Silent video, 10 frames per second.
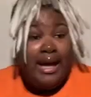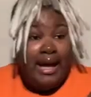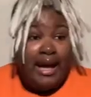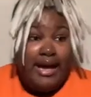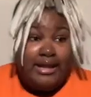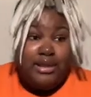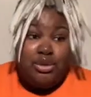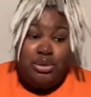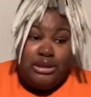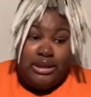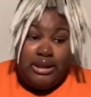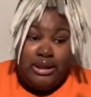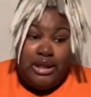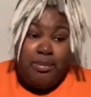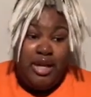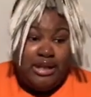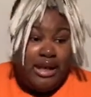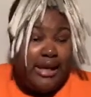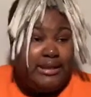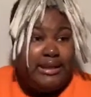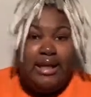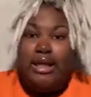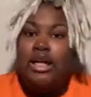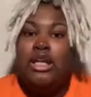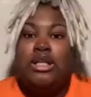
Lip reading: Hey, did you see the email that I sent?